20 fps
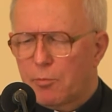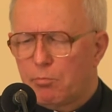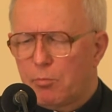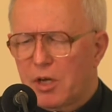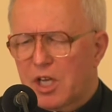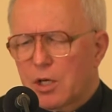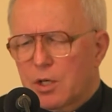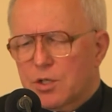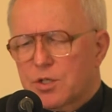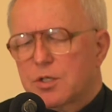
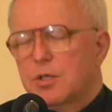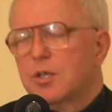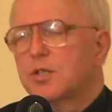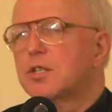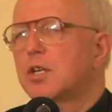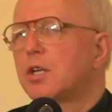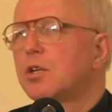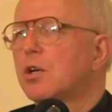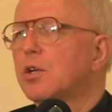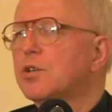because the
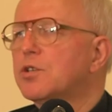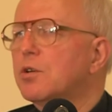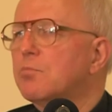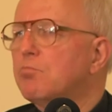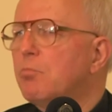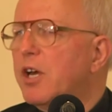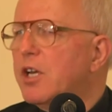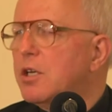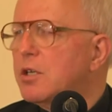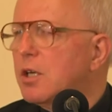Synod
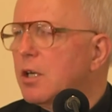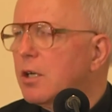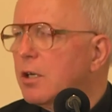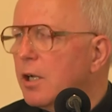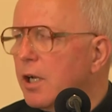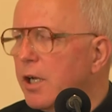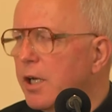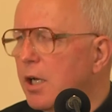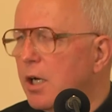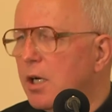had made it
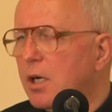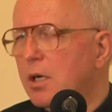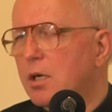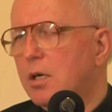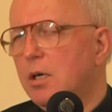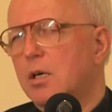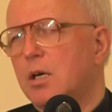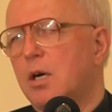clear,